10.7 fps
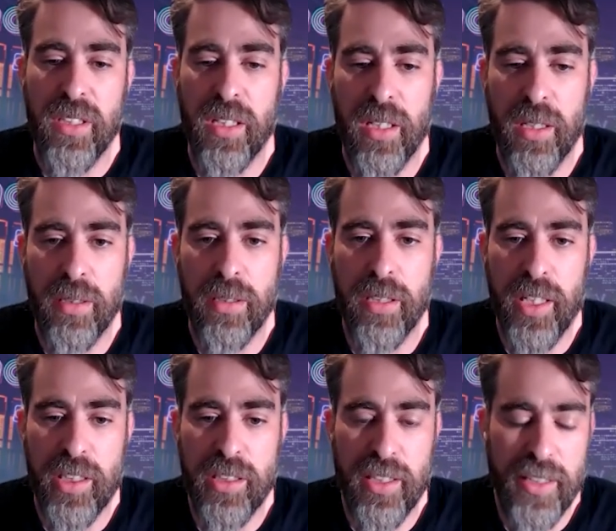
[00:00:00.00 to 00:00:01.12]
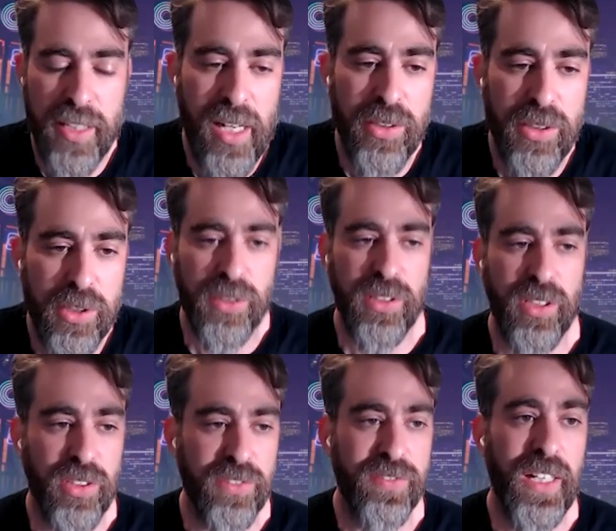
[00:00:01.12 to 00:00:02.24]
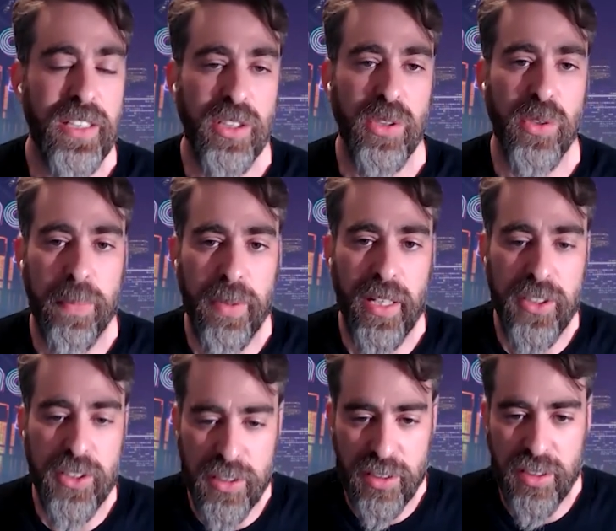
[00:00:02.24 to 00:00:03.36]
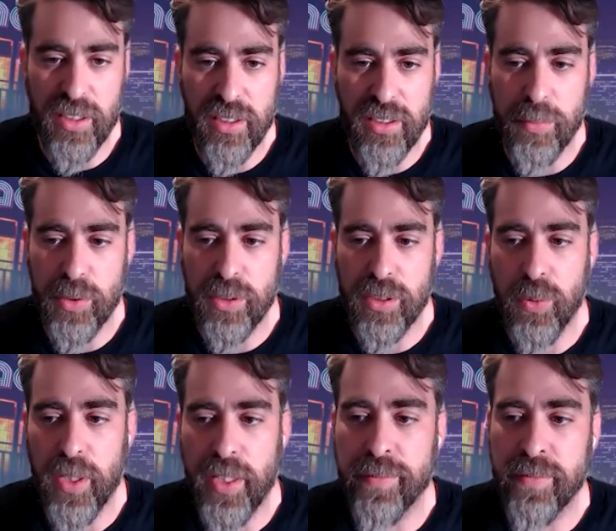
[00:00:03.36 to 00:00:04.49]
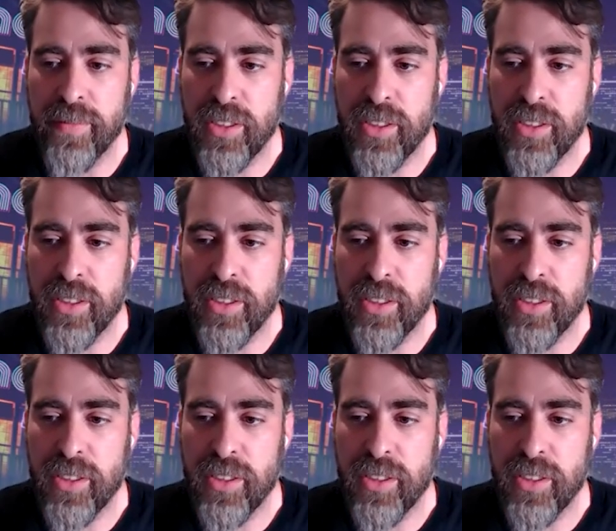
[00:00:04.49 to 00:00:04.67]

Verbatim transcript: uh, and and allow you to start running your applications in a distributed way.